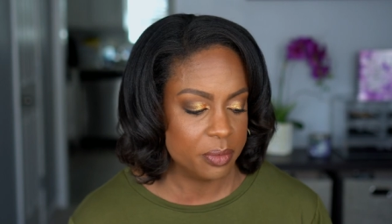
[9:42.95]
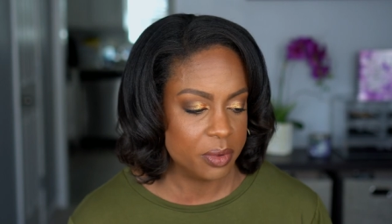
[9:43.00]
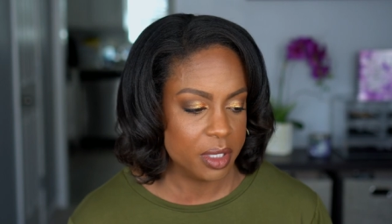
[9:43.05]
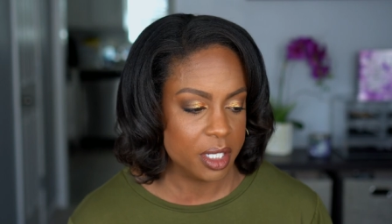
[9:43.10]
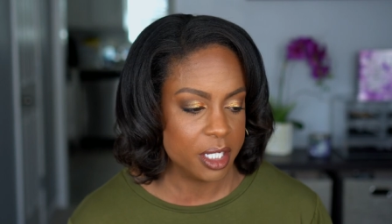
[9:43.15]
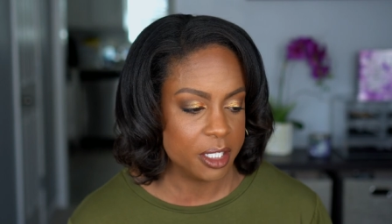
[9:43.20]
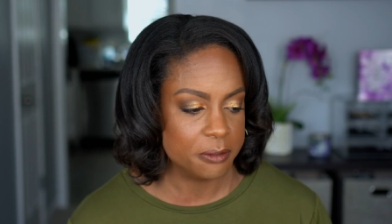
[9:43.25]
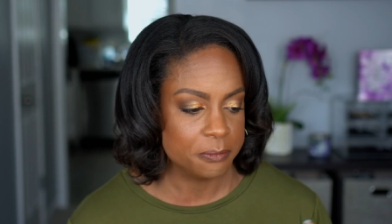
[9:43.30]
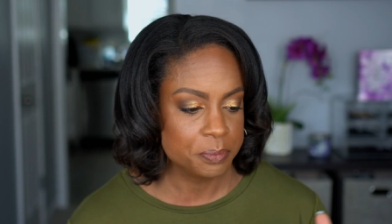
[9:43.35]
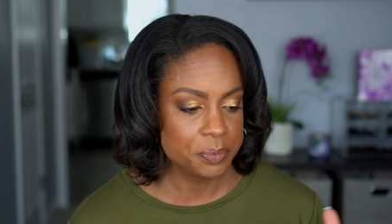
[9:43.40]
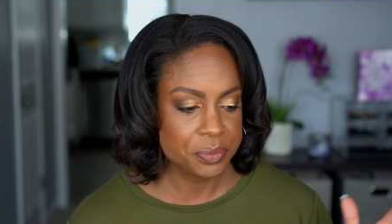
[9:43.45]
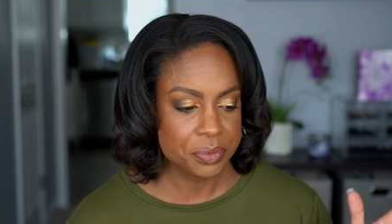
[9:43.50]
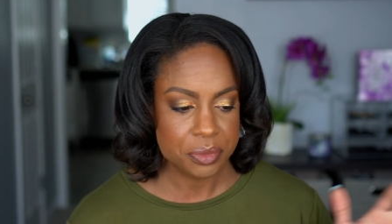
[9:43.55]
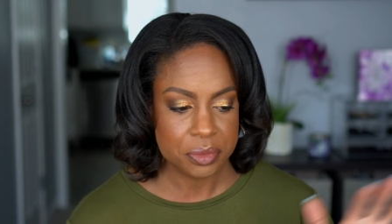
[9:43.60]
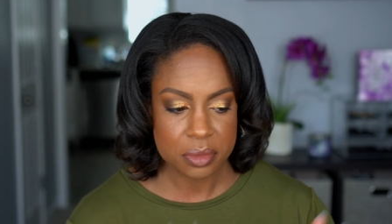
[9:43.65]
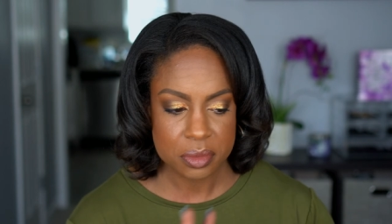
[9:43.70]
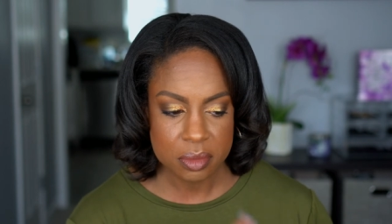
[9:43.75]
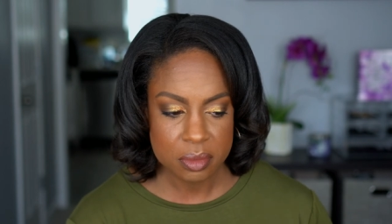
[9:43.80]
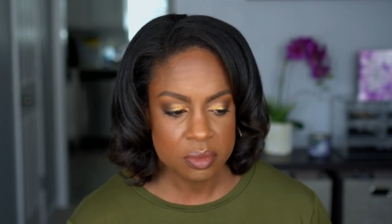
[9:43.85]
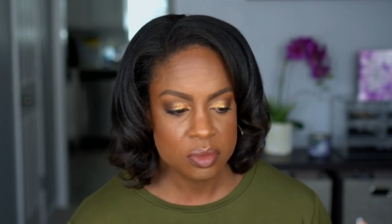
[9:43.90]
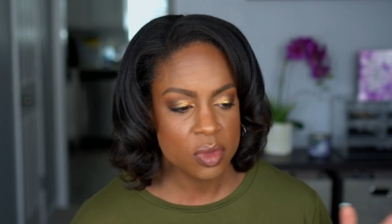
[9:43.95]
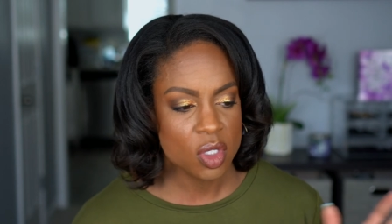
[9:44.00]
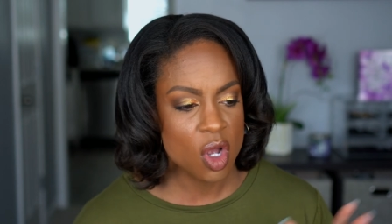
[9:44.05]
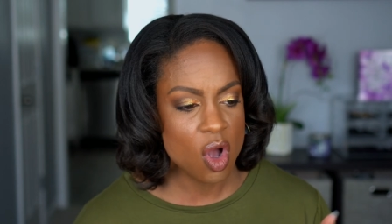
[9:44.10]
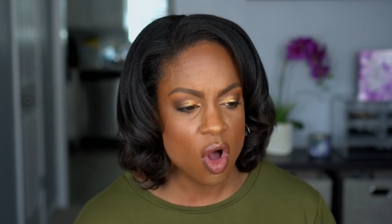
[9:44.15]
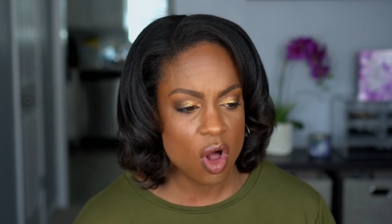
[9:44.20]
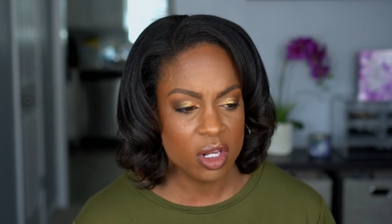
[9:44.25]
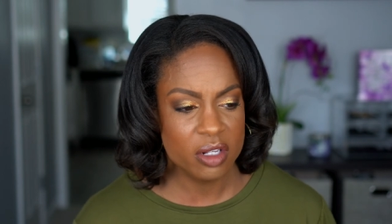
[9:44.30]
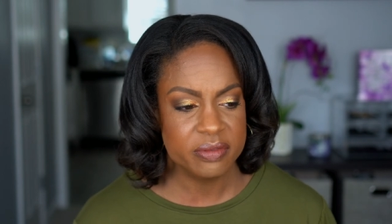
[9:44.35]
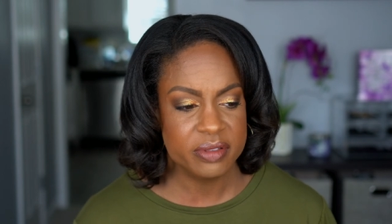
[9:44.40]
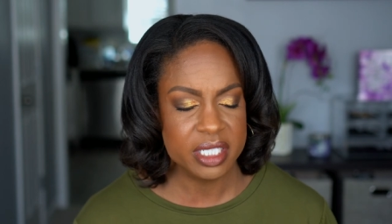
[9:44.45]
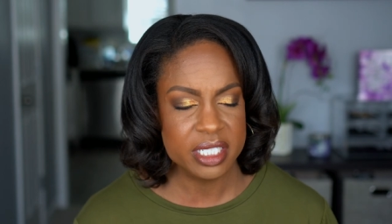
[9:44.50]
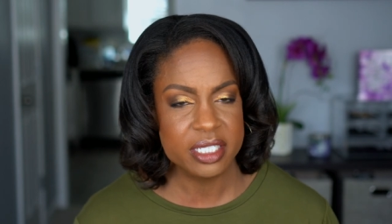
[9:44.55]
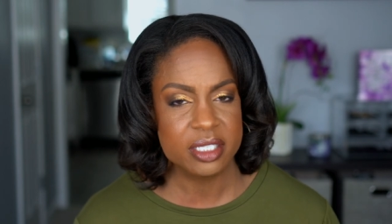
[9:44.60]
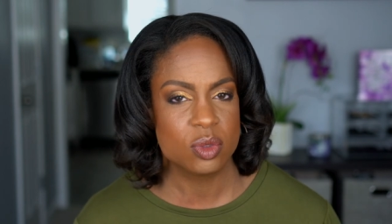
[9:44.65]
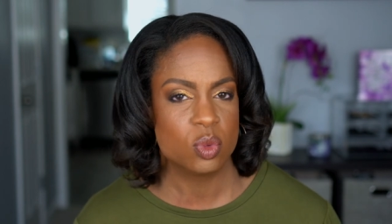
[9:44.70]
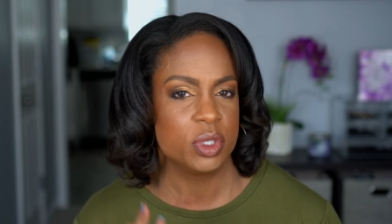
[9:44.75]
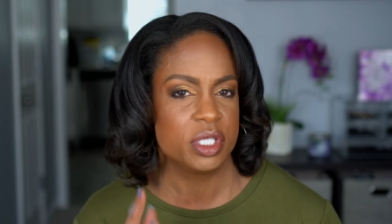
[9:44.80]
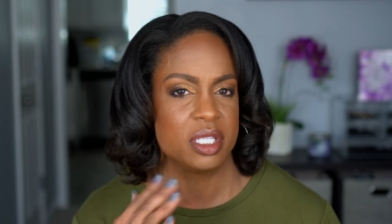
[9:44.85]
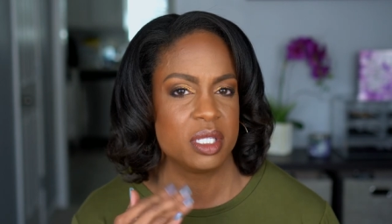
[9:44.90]
But all of
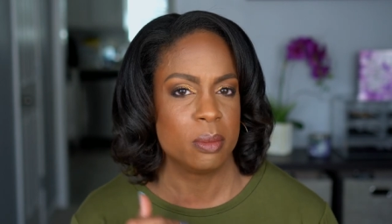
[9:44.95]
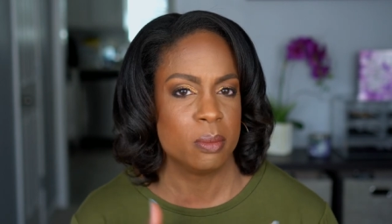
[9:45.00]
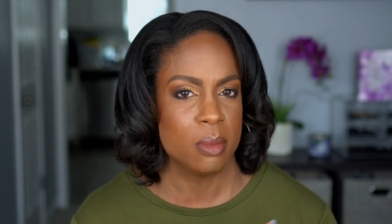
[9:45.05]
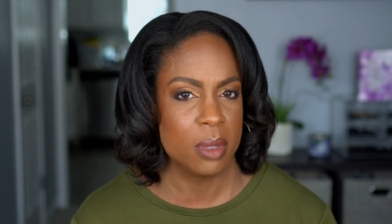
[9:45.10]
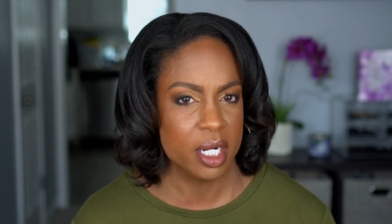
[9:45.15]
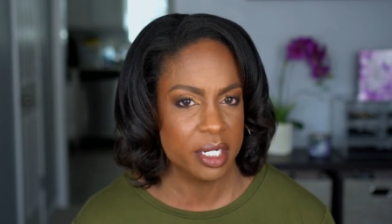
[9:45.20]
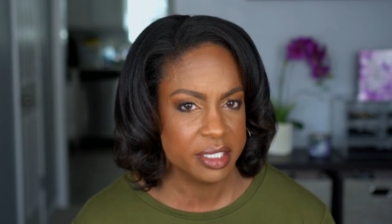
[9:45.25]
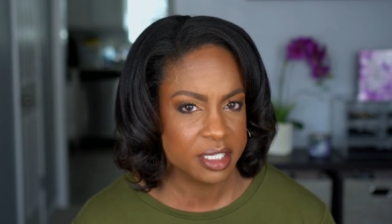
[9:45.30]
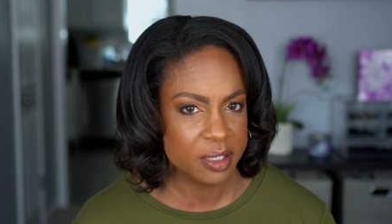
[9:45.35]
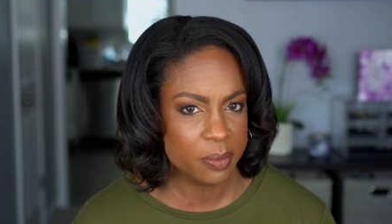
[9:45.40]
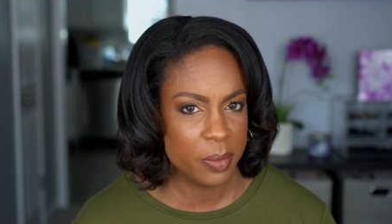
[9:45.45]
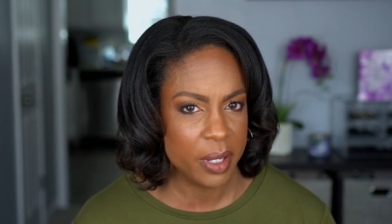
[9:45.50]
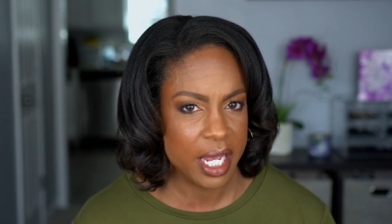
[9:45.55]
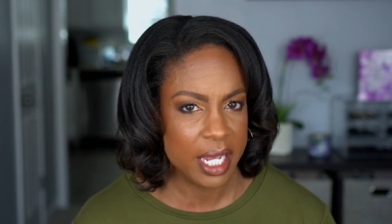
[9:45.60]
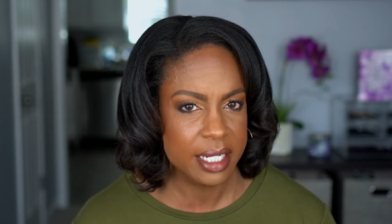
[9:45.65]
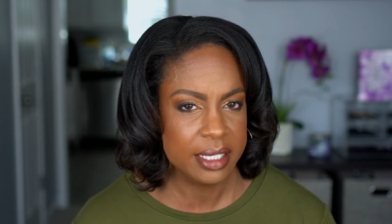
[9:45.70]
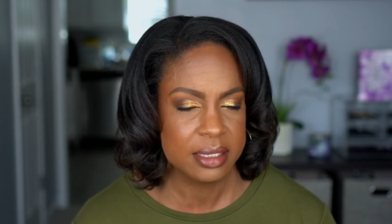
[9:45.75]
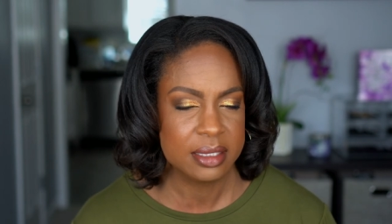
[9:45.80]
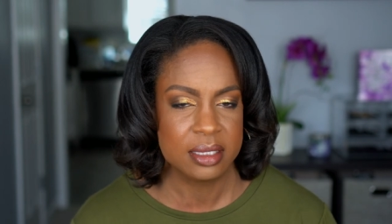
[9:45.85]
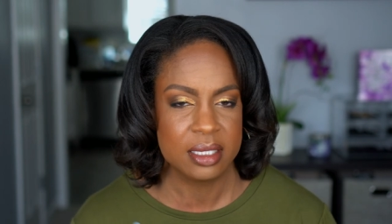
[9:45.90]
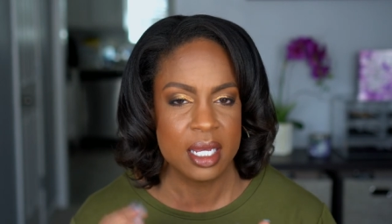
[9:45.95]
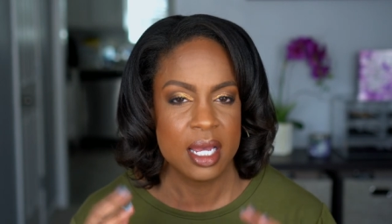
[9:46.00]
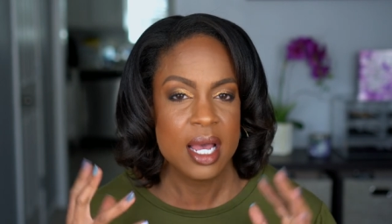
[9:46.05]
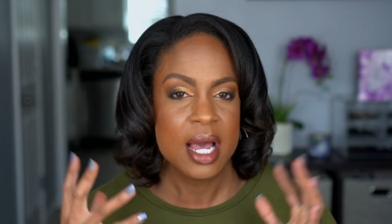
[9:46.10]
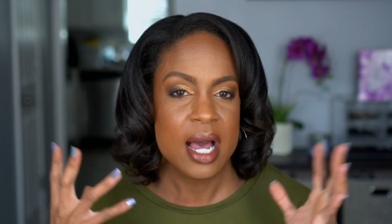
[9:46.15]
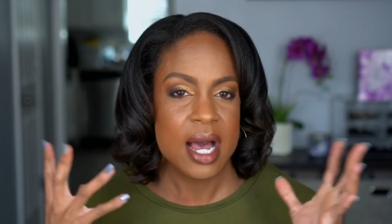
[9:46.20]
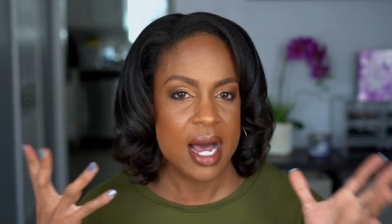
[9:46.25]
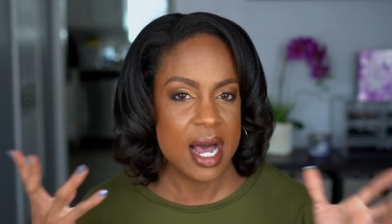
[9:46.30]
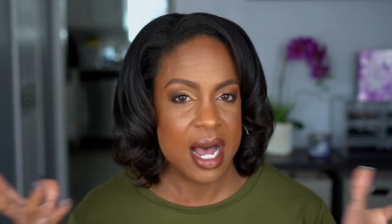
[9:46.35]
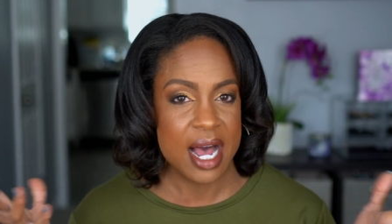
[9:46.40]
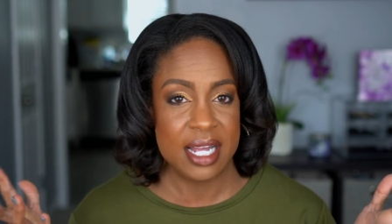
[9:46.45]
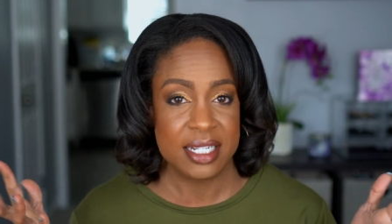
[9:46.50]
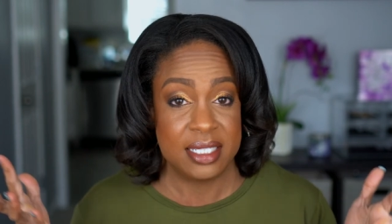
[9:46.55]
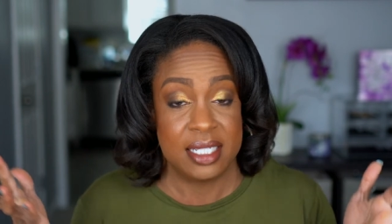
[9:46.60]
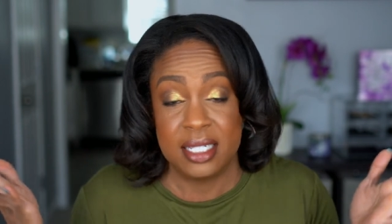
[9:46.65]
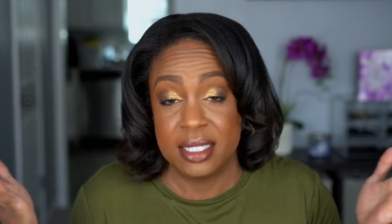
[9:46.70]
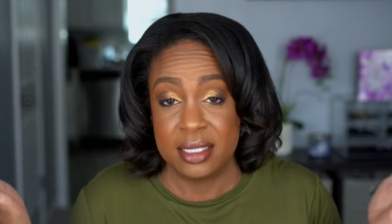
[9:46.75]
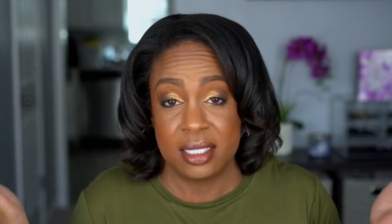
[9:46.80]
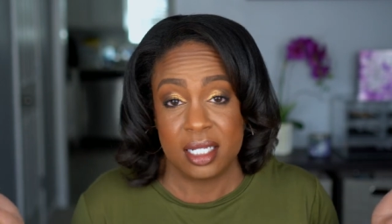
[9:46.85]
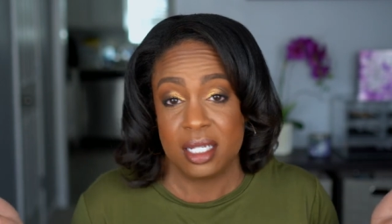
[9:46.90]
these with the musk base, I
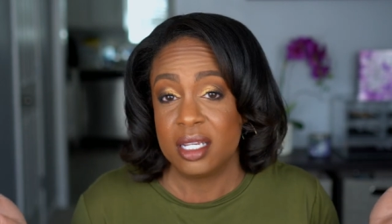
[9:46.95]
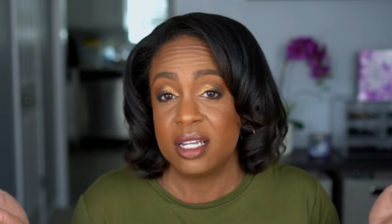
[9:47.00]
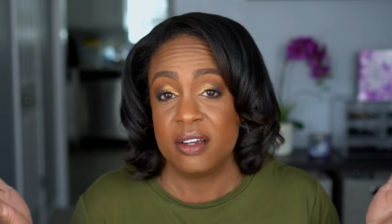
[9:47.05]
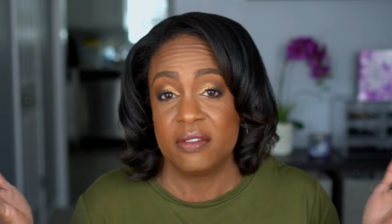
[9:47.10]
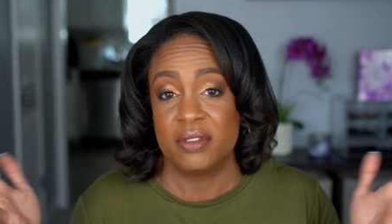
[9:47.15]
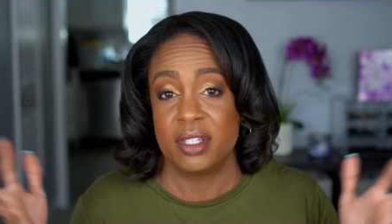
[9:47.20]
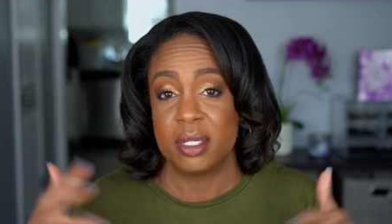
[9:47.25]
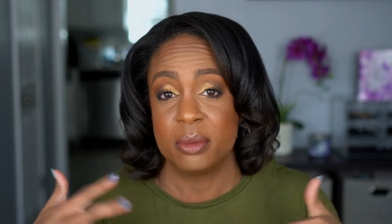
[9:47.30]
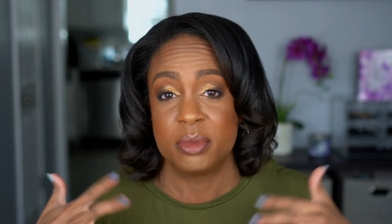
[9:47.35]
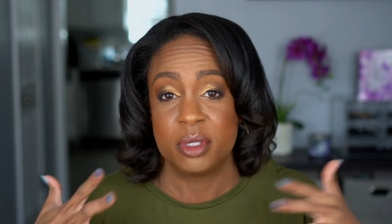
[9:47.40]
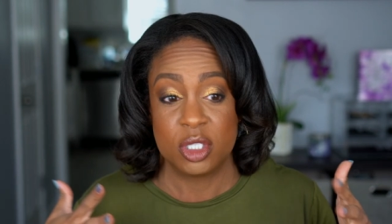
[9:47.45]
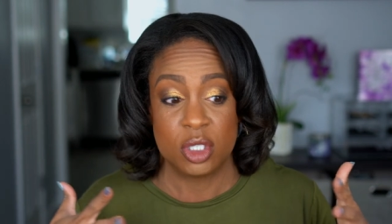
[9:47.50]
tend to love them.